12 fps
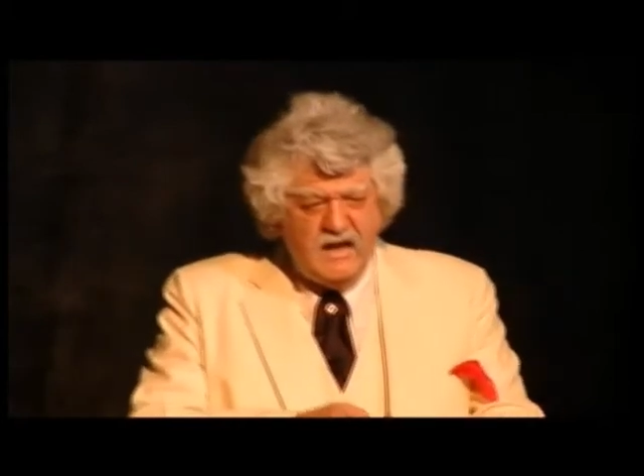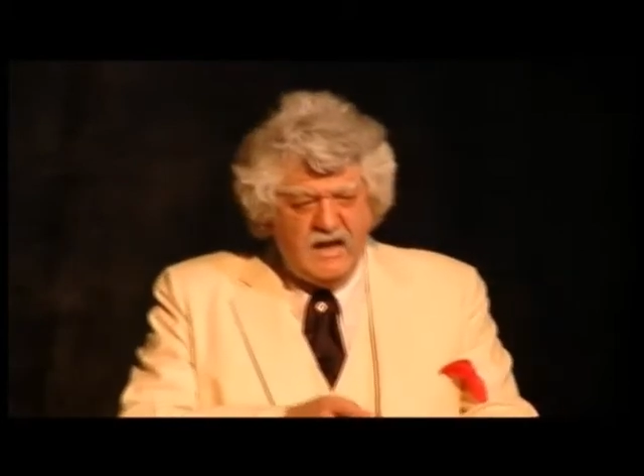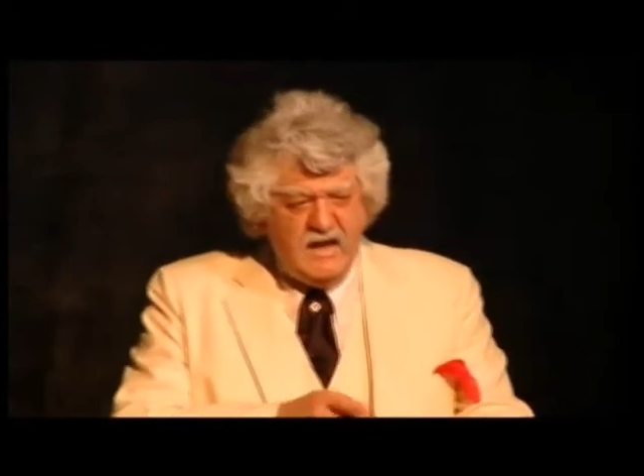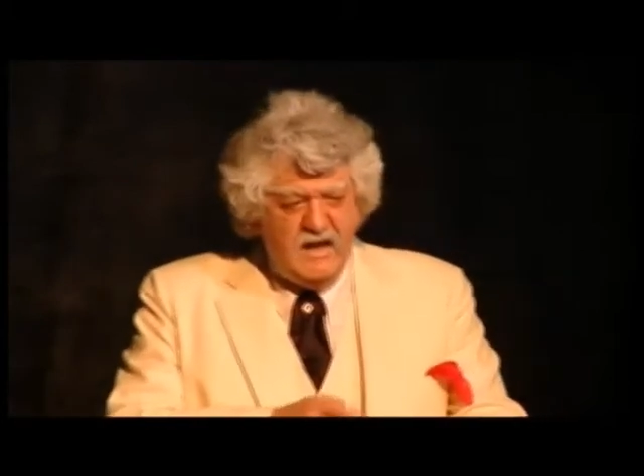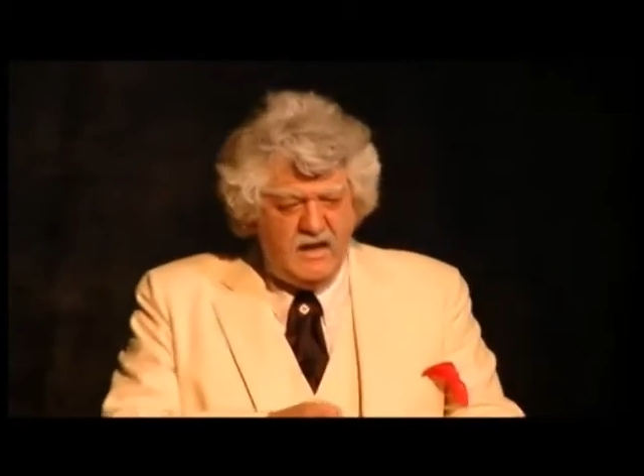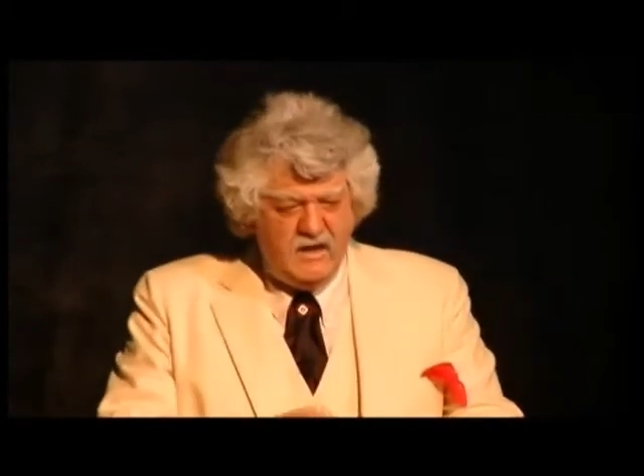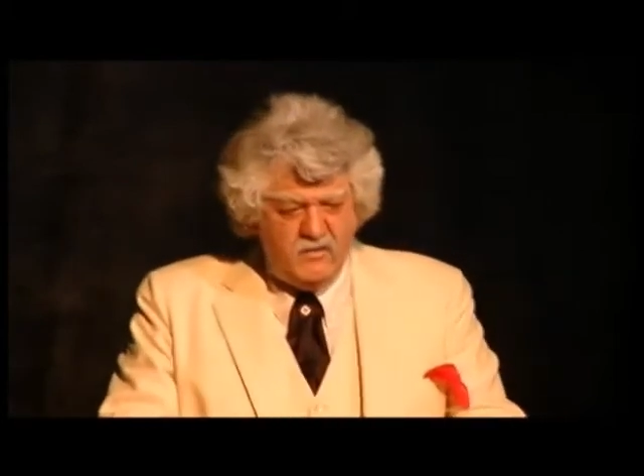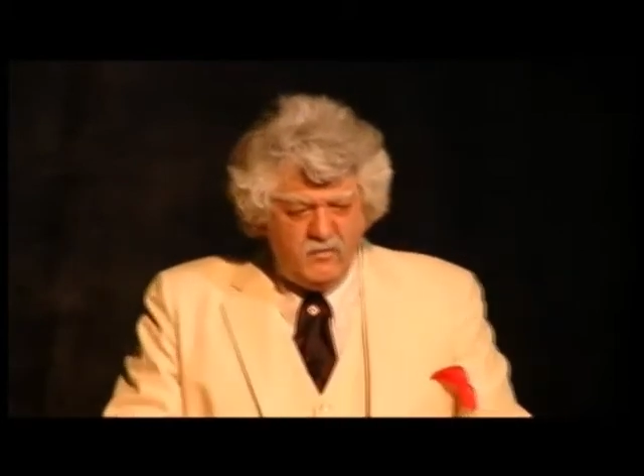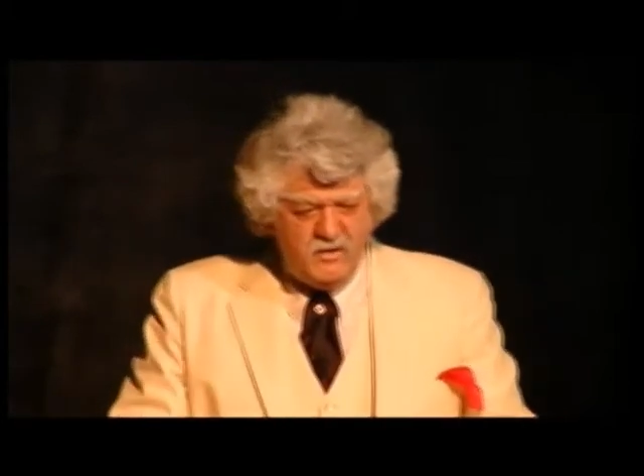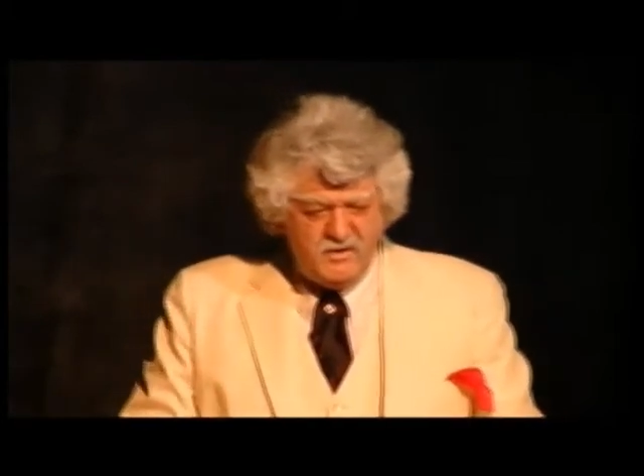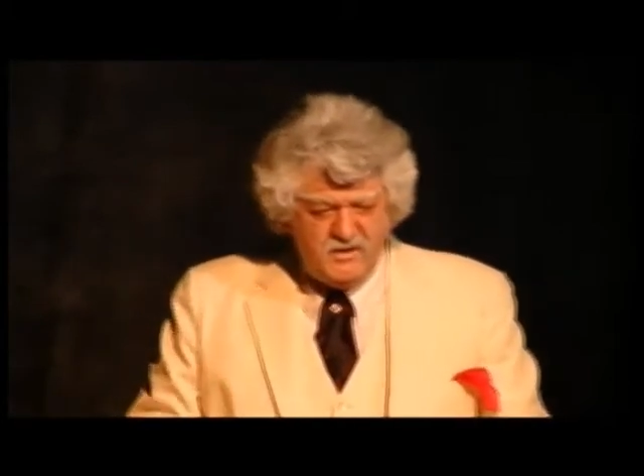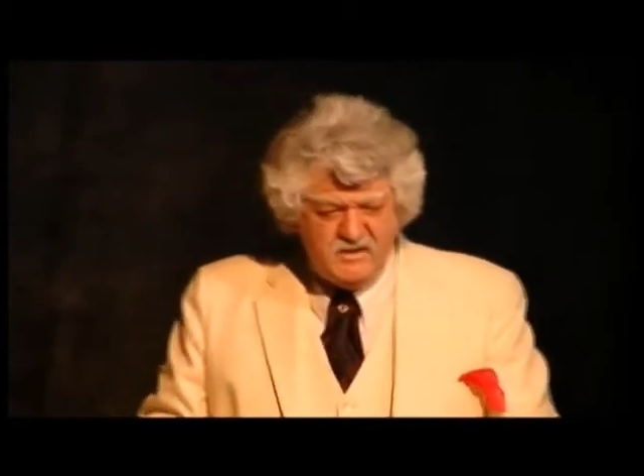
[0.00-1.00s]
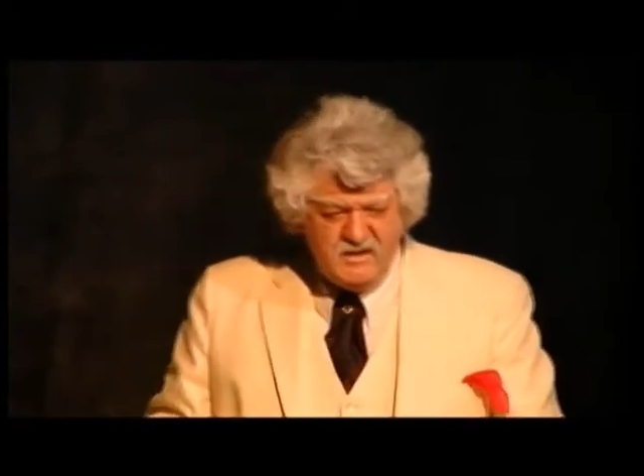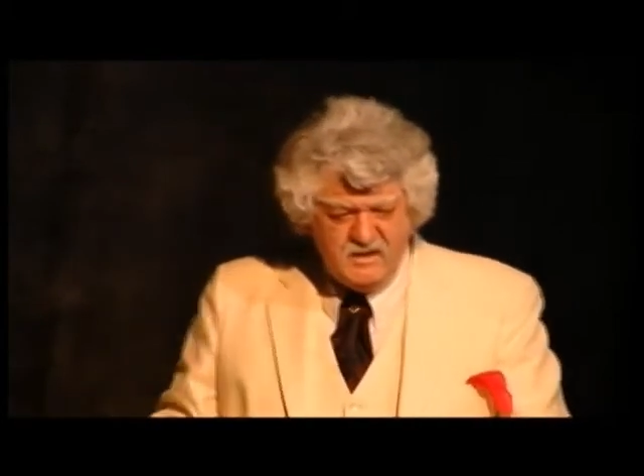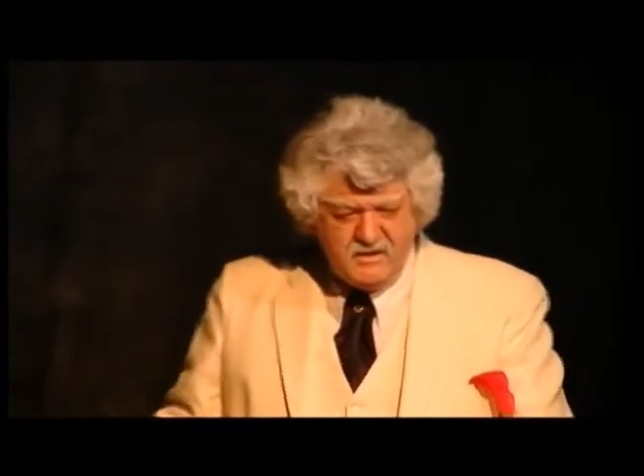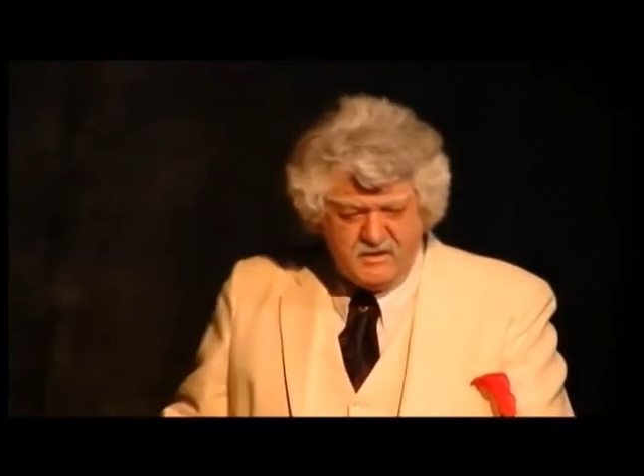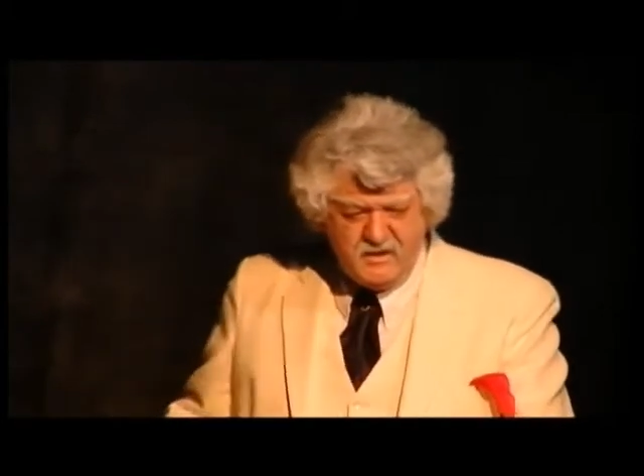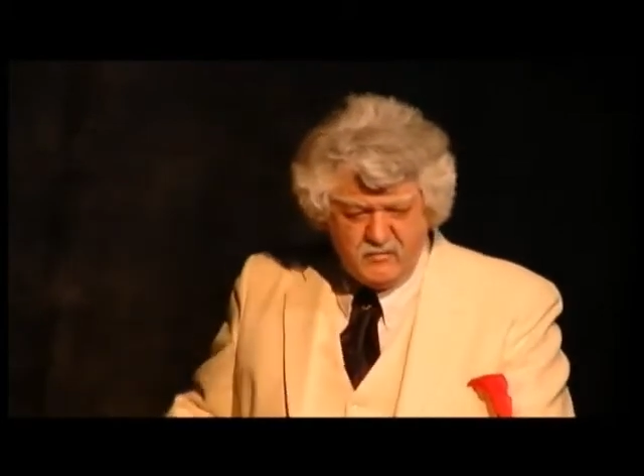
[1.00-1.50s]
hand when the
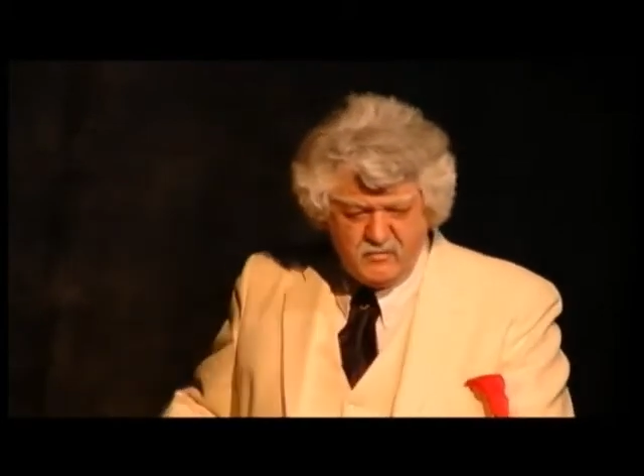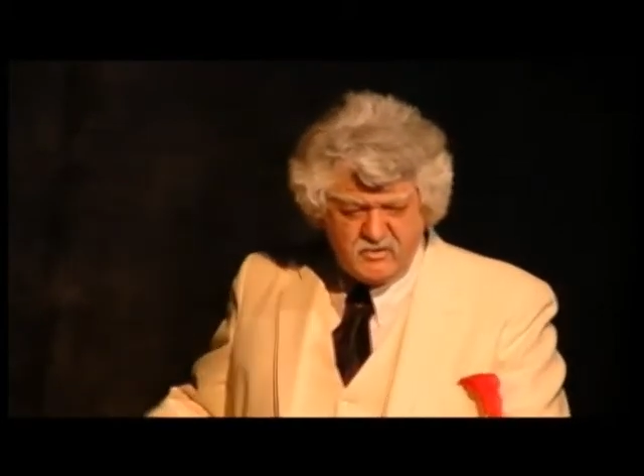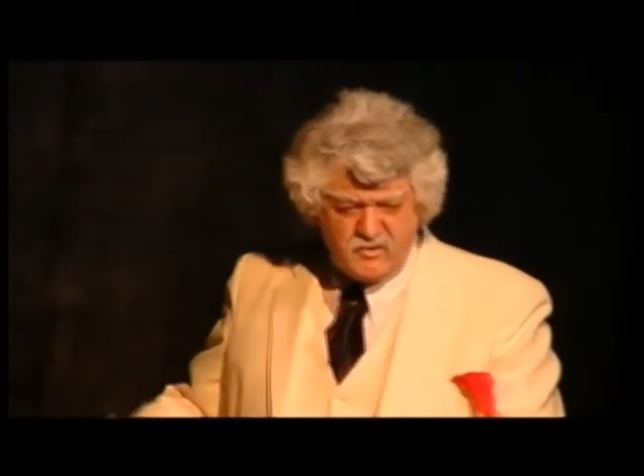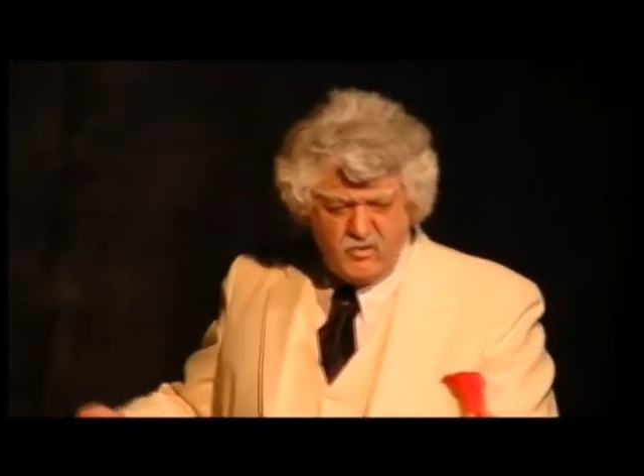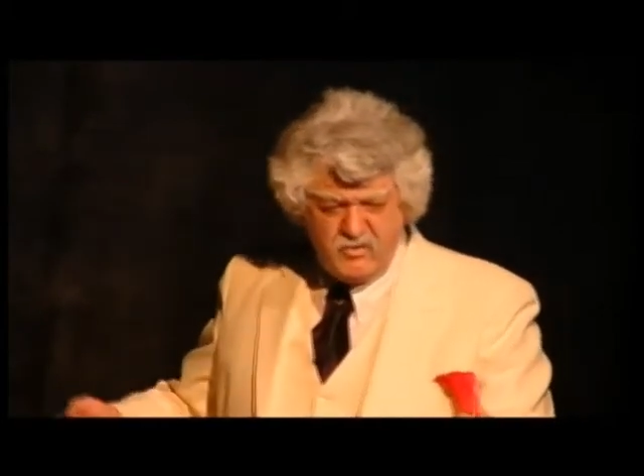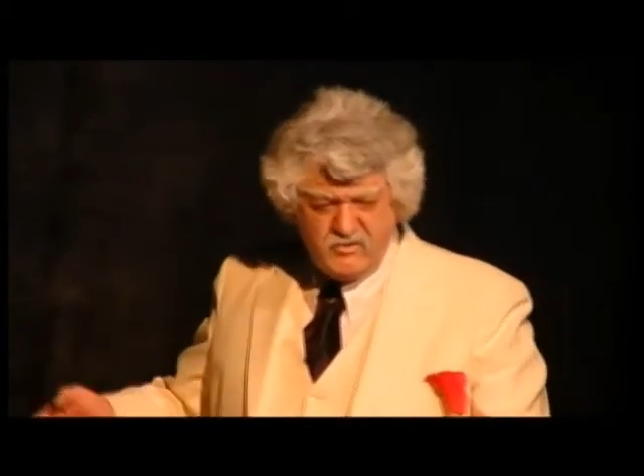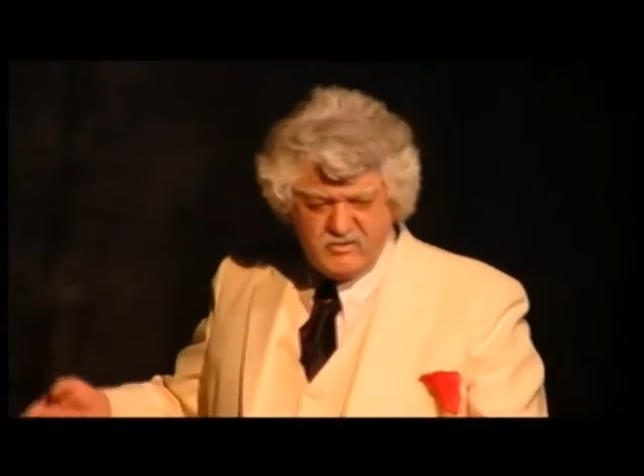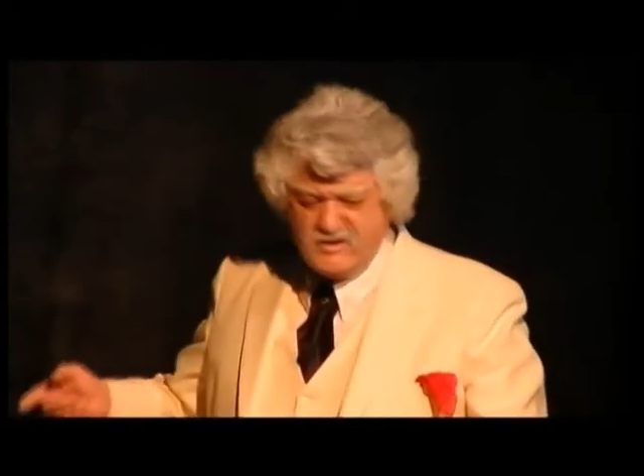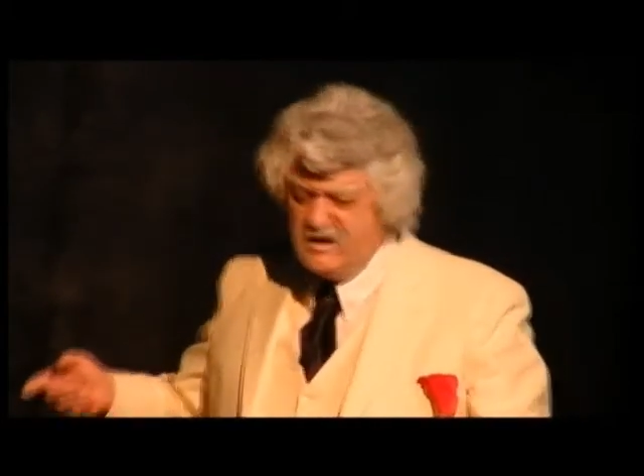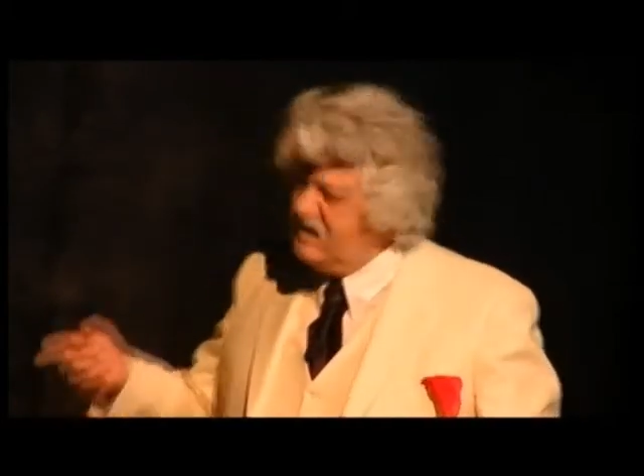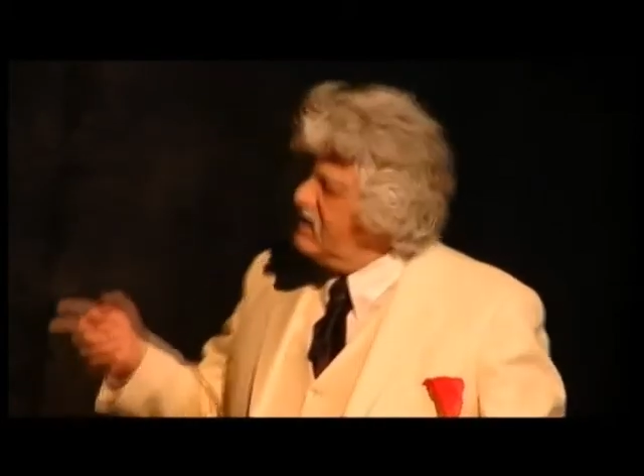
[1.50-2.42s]
deity was going to say,